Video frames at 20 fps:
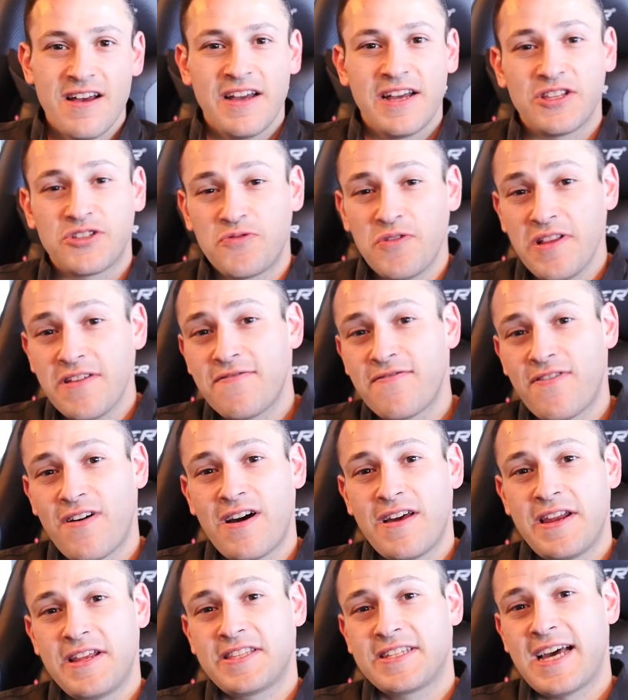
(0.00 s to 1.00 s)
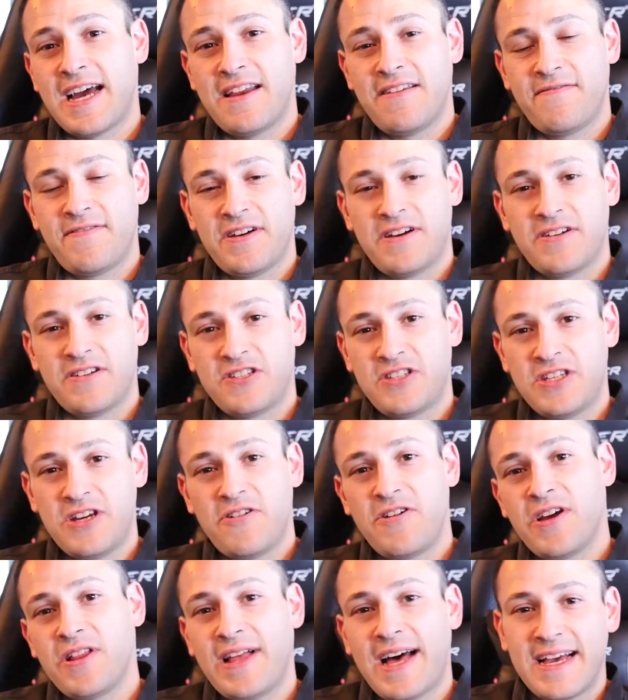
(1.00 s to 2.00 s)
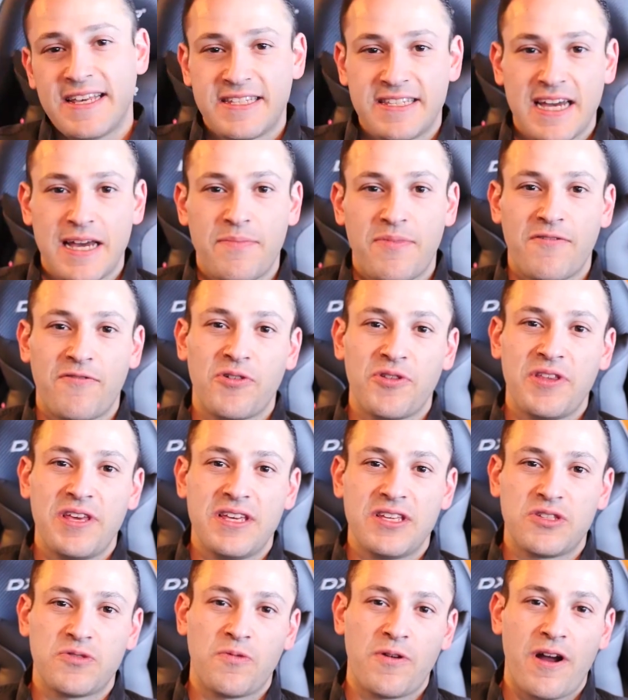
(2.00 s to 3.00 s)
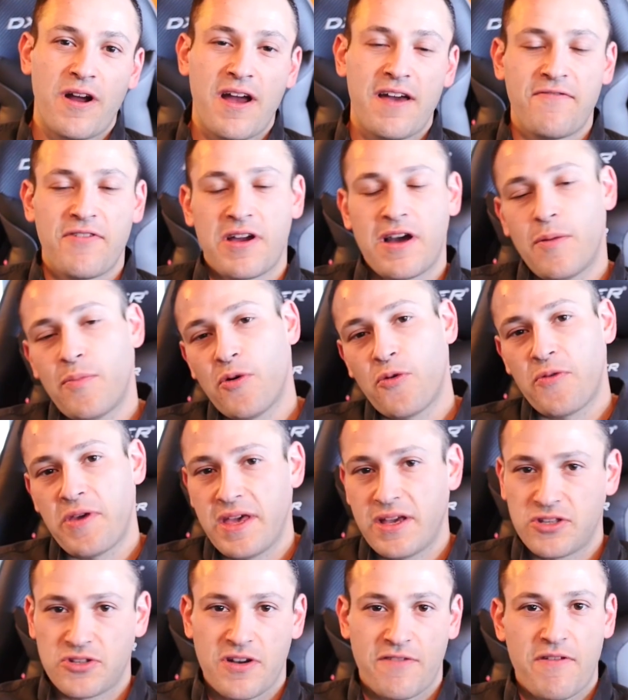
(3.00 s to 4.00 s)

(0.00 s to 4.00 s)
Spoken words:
It's really fun. It's kind of a serialized type of release where every couple weeks or